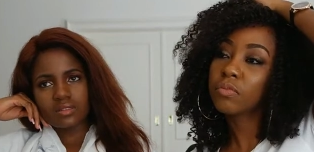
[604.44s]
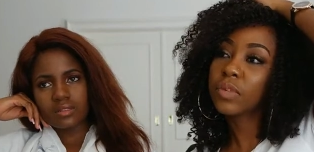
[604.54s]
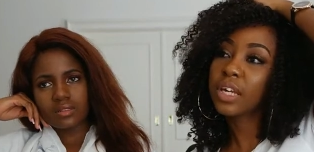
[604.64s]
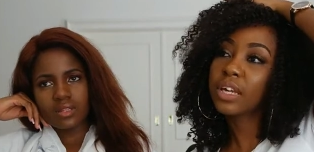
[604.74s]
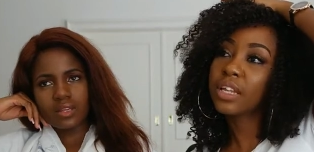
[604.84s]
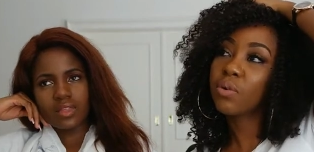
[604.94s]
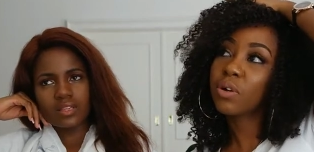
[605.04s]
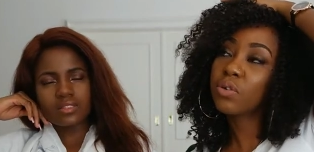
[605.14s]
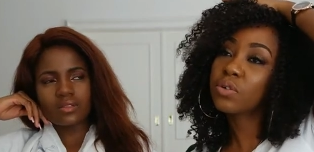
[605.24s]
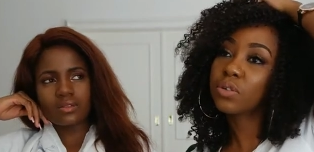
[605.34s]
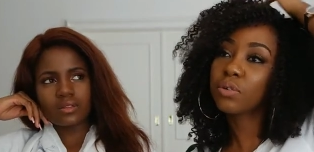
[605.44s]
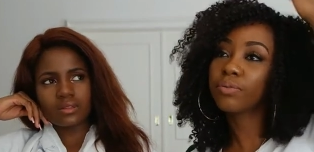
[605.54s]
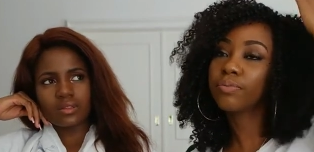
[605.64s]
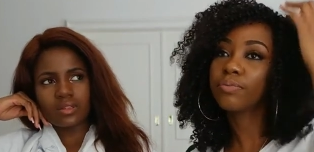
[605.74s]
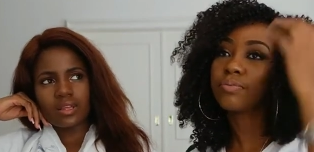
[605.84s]
Speaker 1: Yeah, like that that's also. the
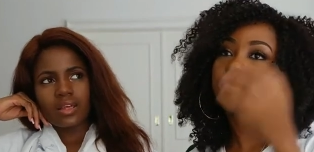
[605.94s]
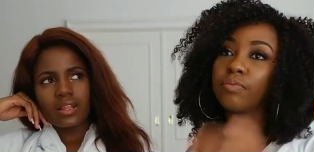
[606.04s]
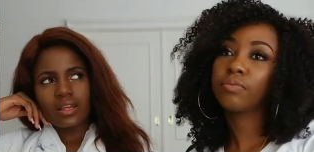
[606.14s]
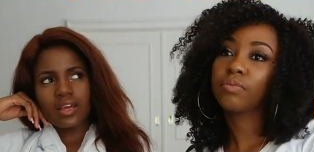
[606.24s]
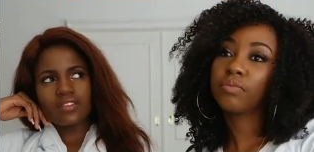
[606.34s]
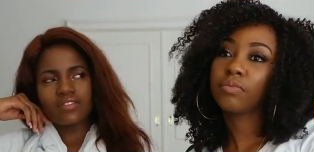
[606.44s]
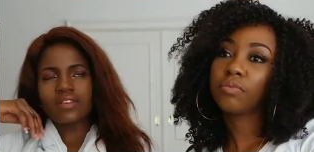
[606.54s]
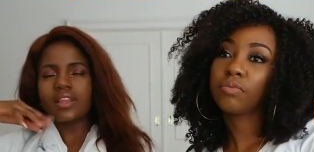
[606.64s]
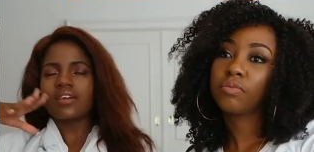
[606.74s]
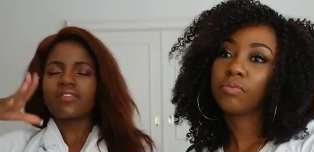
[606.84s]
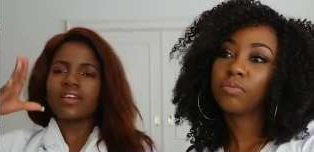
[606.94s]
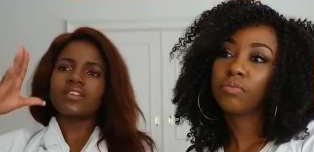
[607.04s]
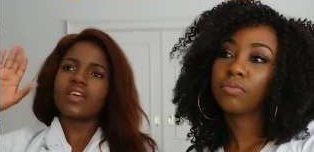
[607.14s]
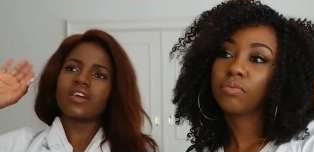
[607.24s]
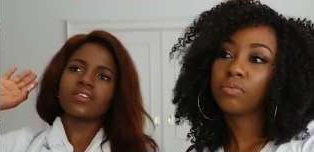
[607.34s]
only. Like I feel like
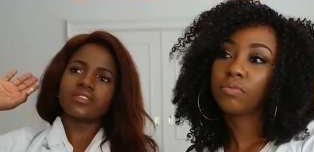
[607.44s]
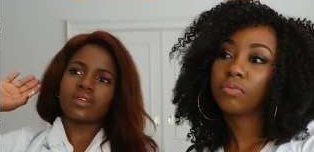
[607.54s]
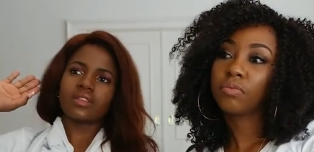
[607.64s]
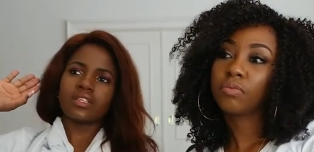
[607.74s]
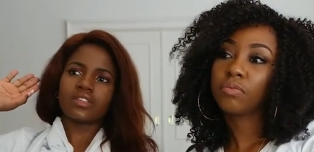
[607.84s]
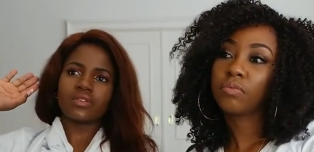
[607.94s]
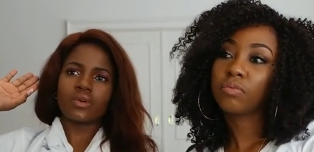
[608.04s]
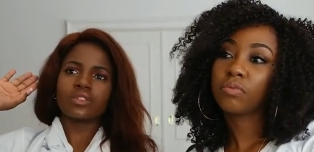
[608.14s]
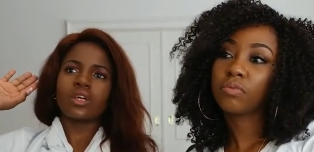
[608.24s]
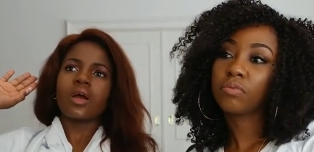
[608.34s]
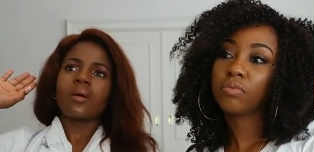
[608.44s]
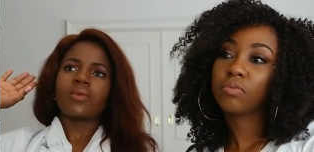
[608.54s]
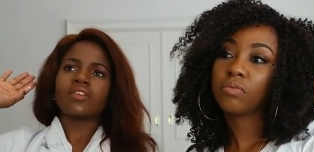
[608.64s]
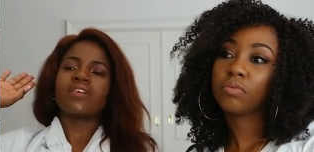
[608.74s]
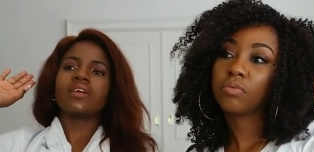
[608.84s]
finding hair is not that difficult,
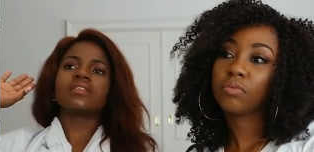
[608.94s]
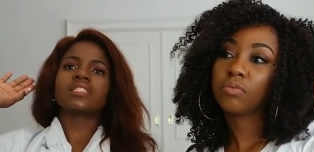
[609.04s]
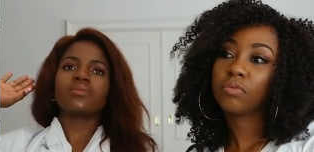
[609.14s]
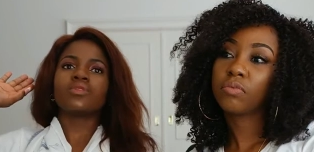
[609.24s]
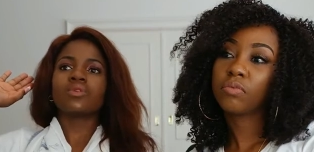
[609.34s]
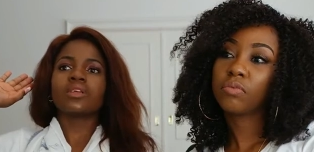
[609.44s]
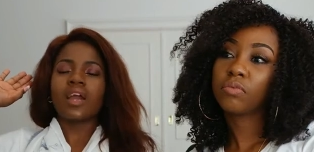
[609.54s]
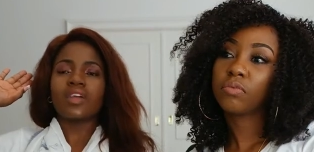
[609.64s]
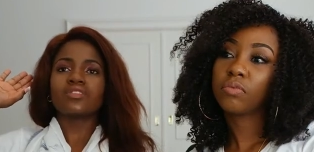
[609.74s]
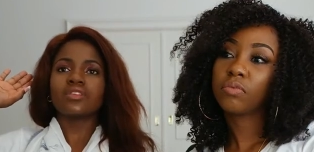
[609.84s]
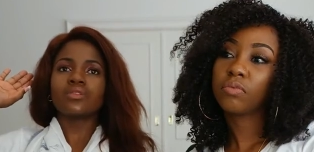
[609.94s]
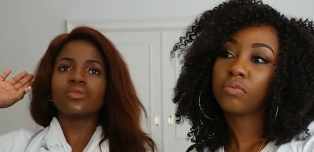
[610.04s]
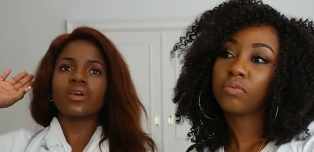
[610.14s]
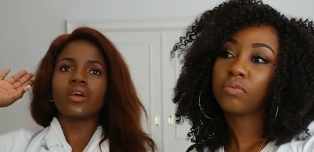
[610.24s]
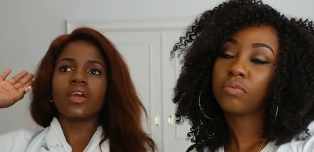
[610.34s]
but finding someone who can actually do
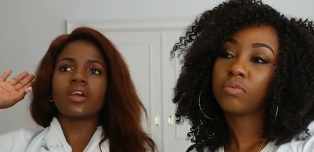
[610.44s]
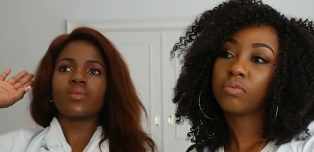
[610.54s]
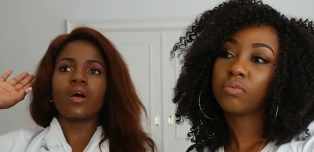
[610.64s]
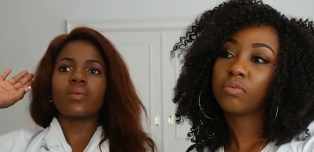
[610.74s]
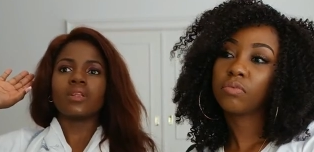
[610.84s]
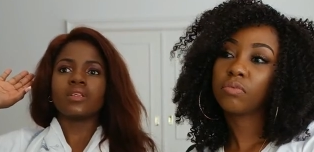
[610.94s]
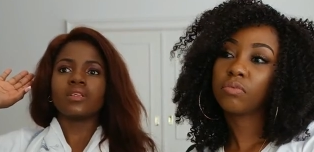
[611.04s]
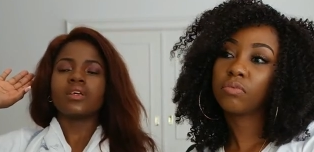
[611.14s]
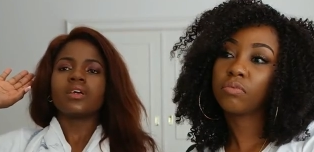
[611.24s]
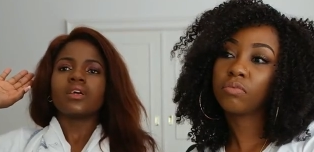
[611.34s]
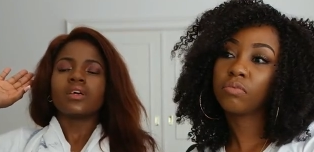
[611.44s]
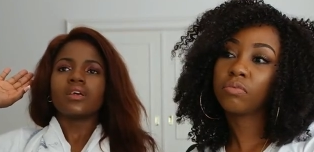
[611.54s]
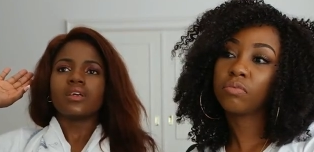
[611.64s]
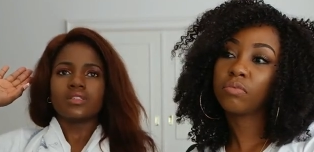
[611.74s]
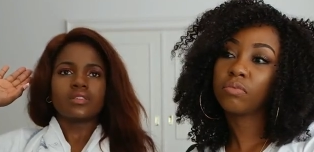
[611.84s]
your hair properly uh-huh.
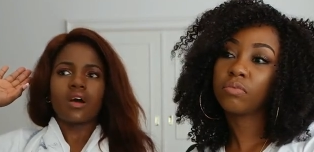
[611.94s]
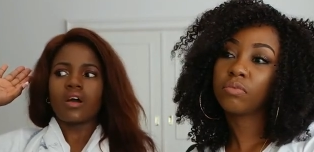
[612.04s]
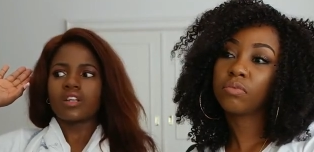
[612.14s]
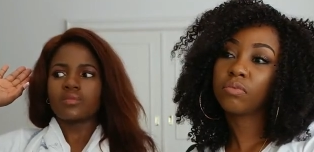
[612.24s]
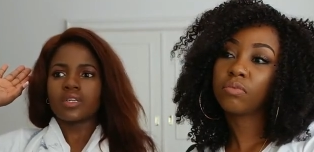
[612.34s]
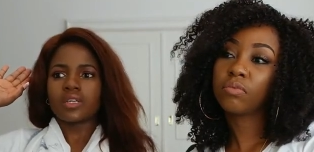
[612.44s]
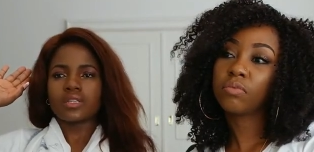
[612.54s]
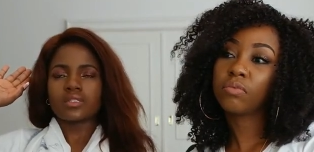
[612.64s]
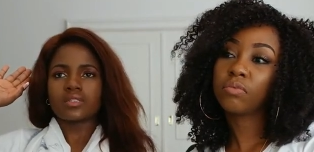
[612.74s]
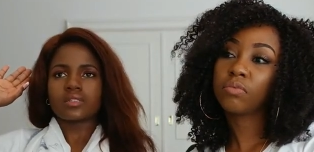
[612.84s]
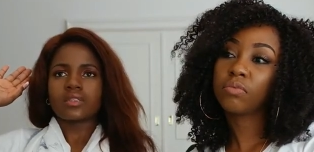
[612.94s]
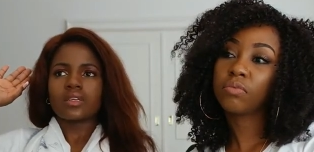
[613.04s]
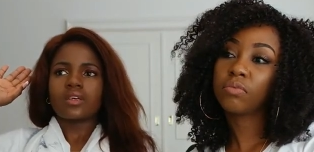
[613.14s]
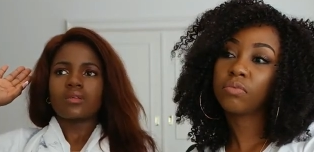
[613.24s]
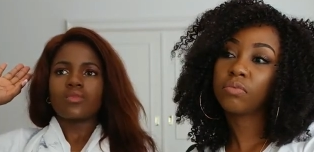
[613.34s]
is hard, because
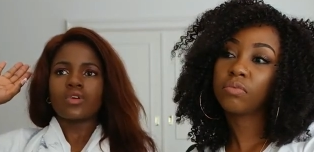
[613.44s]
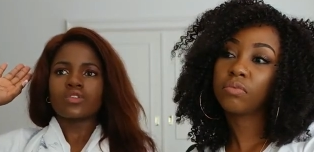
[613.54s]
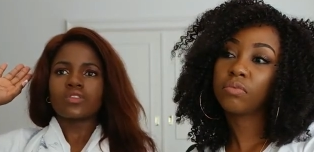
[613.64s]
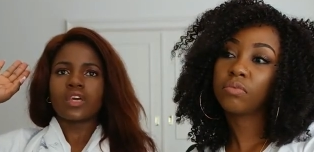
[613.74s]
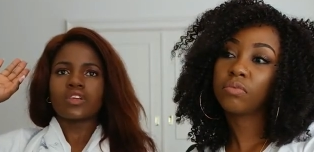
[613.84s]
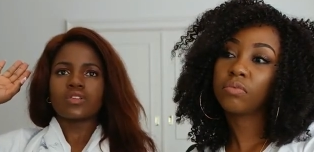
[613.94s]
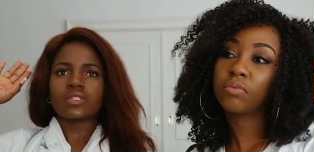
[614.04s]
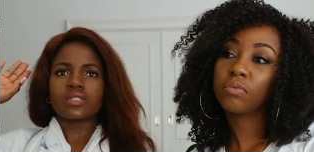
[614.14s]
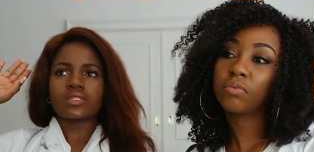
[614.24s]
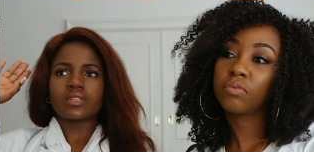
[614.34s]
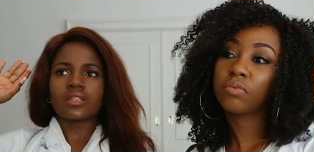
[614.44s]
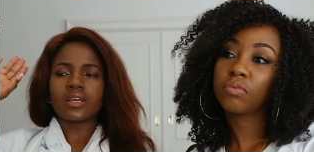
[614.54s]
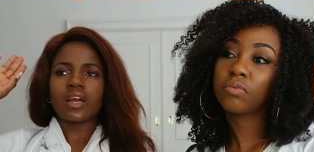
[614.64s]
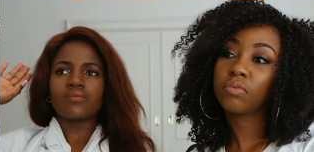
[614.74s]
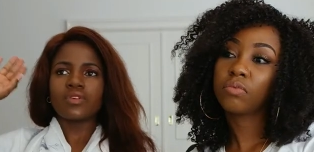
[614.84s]
most of the hairdressers,
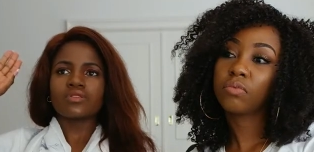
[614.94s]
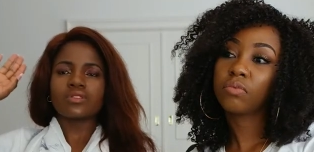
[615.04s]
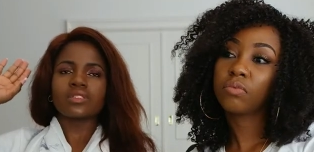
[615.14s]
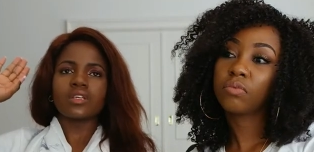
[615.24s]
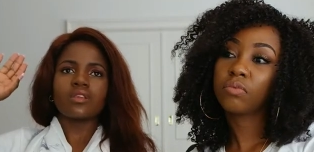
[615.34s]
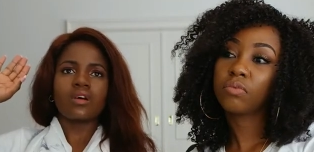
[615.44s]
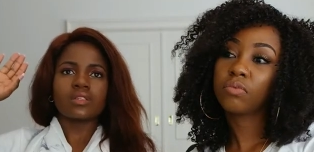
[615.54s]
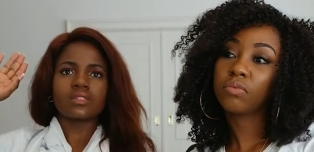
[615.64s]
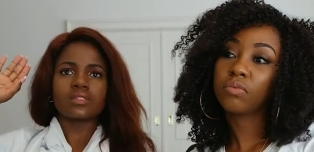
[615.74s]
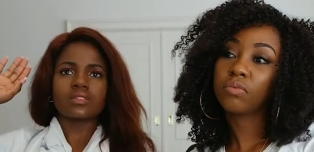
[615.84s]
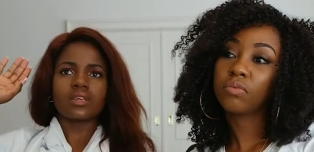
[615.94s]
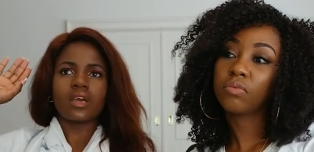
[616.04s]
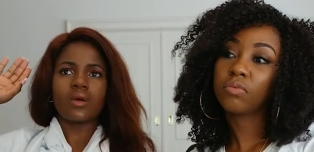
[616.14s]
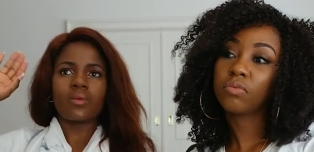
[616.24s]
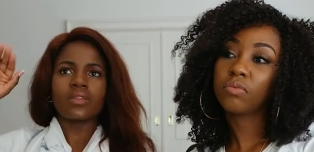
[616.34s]
like I've been to the salons
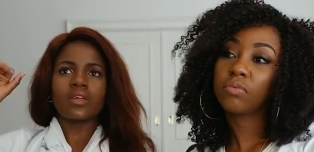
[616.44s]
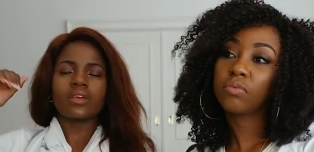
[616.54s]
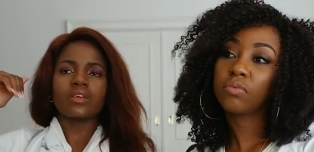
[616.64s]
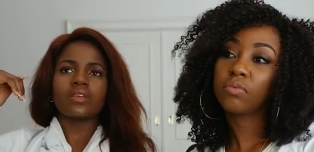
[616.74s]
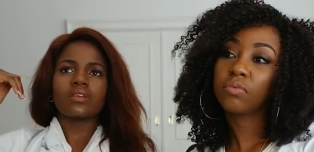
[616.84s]
where they